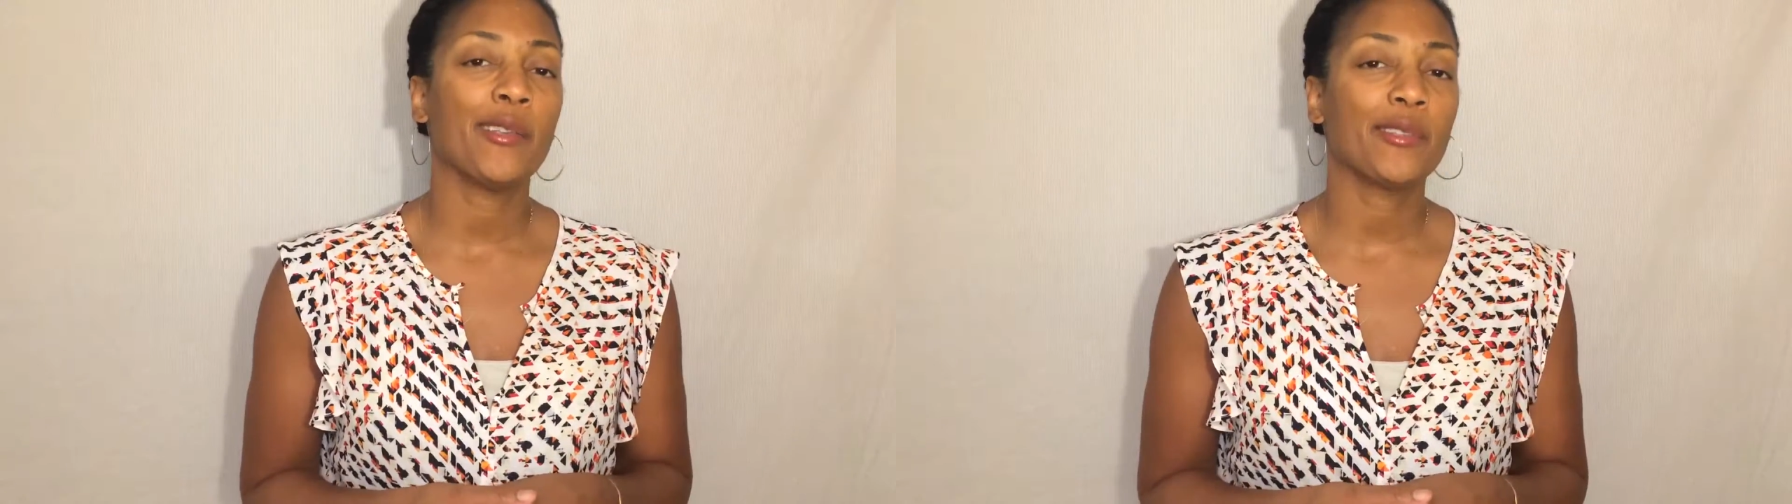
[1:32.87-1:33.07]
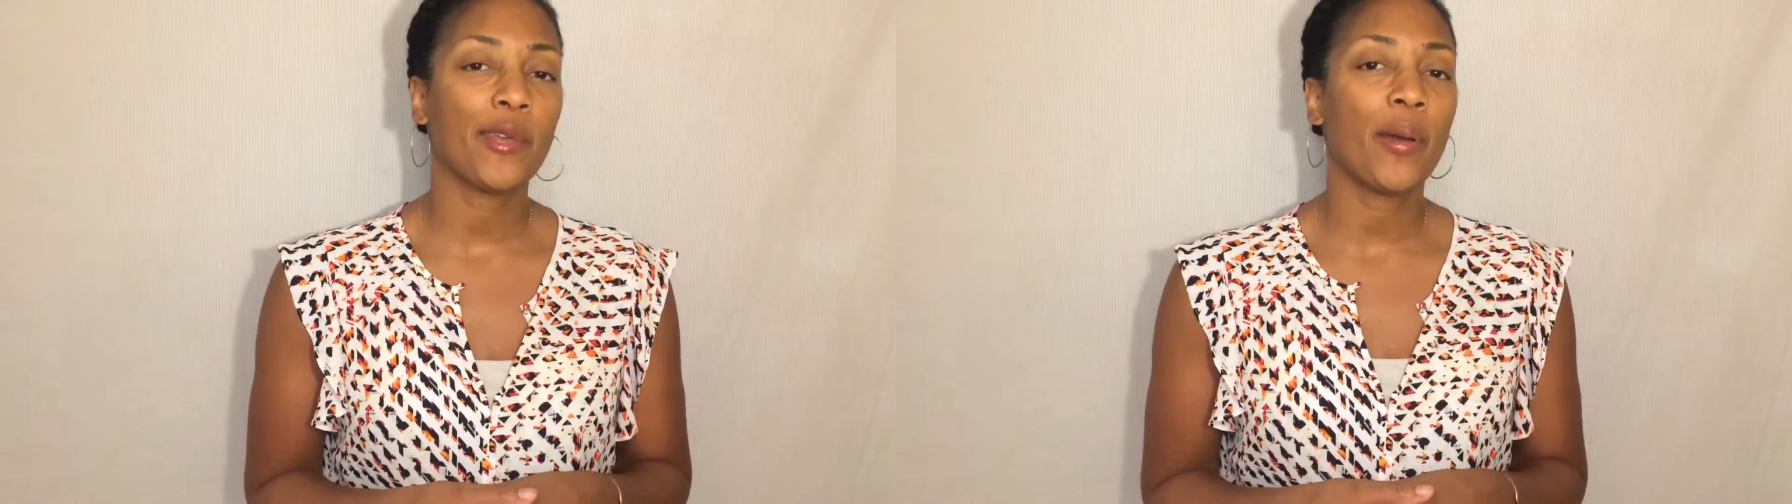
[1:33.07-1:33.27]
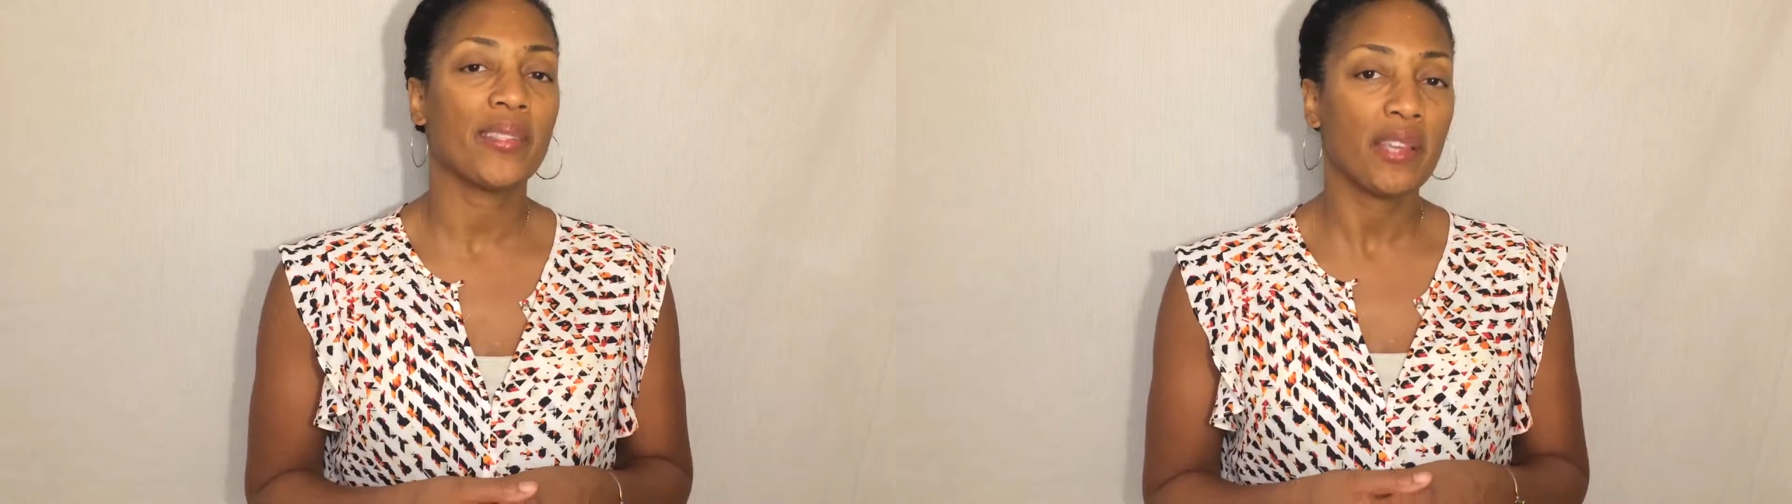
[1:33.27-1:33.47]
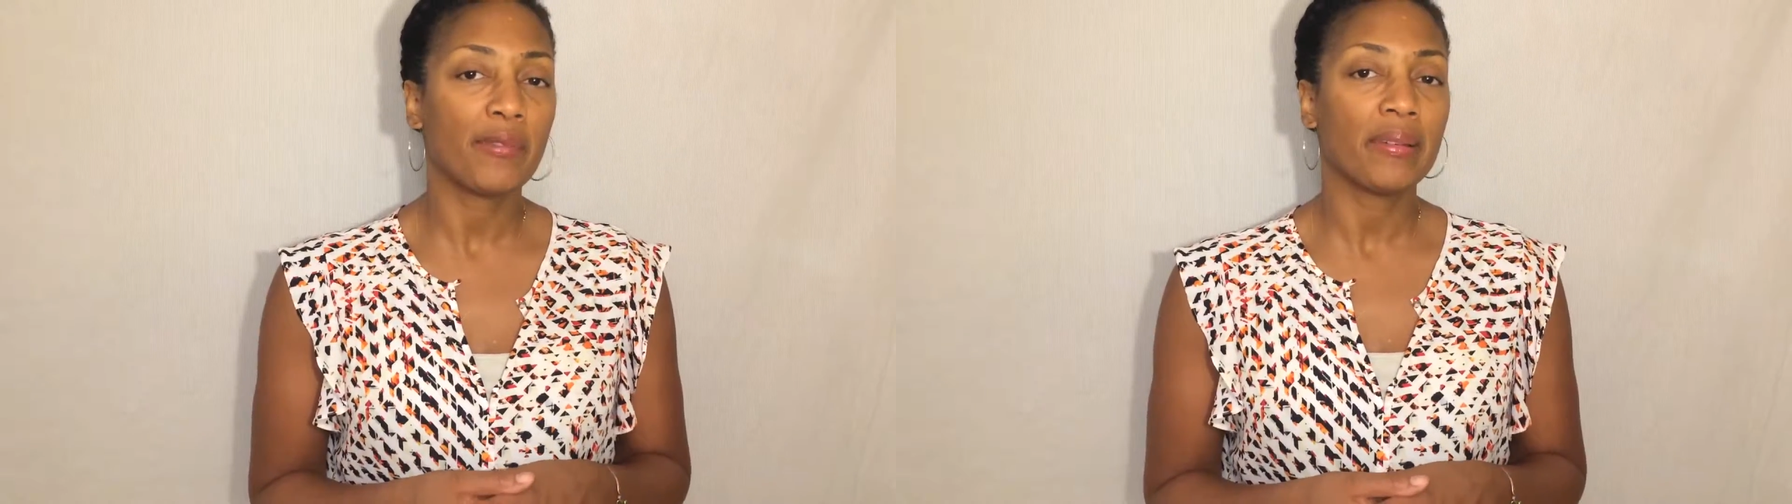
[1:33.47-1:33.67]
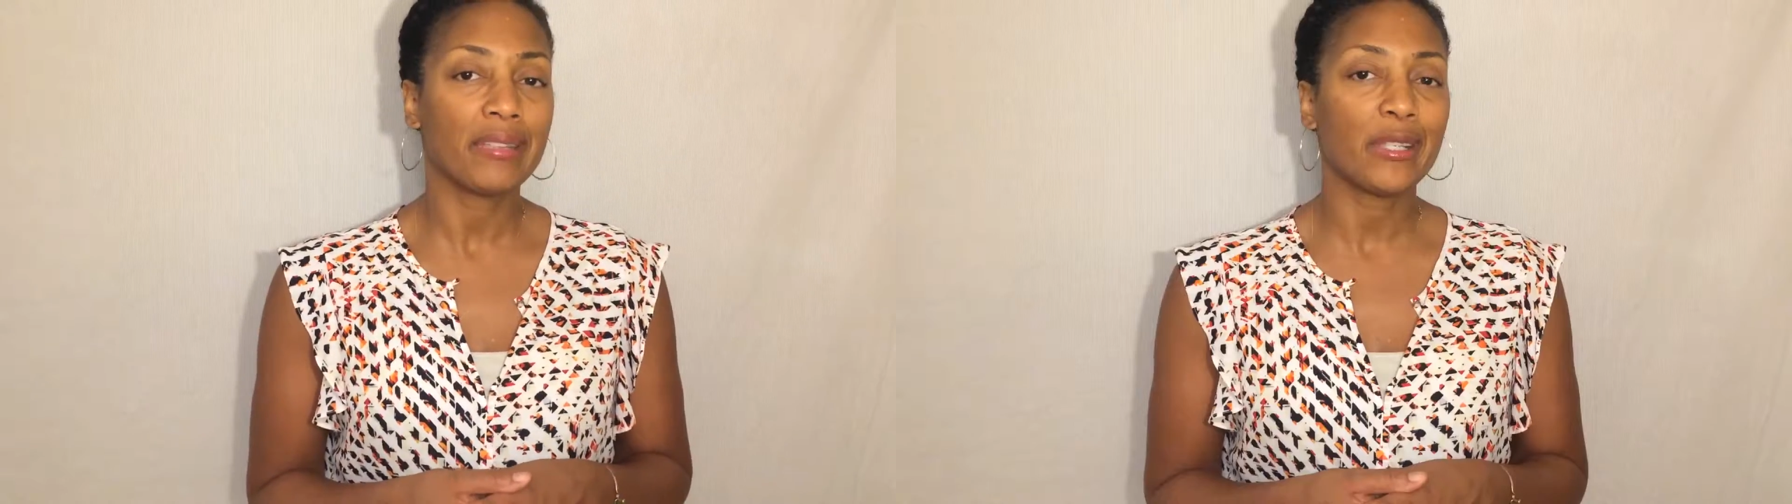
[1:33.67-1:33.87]
So I
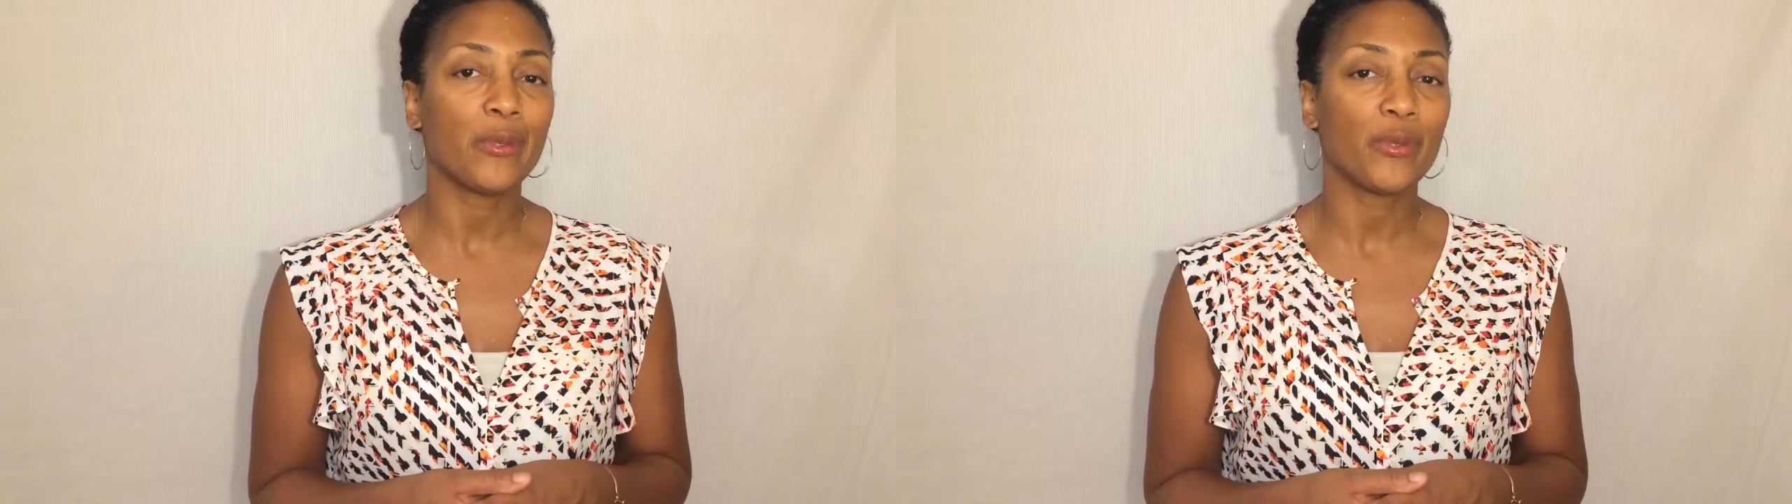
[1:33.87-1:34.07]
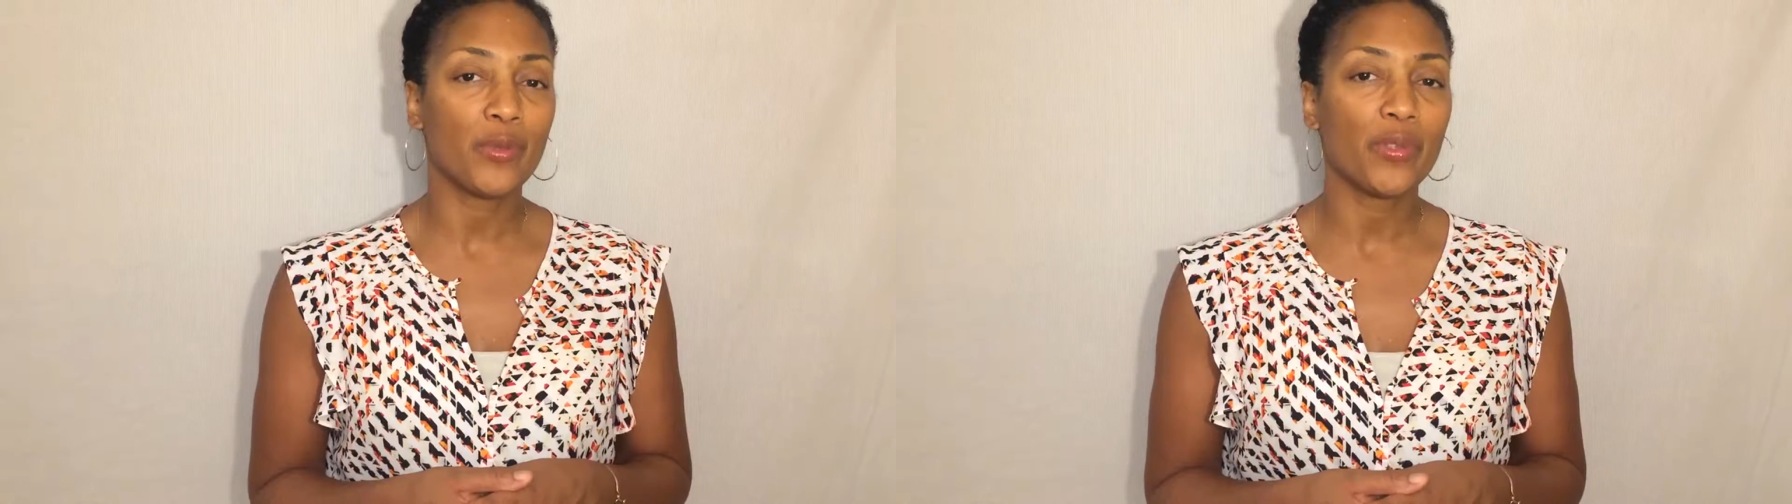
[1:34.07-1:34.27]
definitely use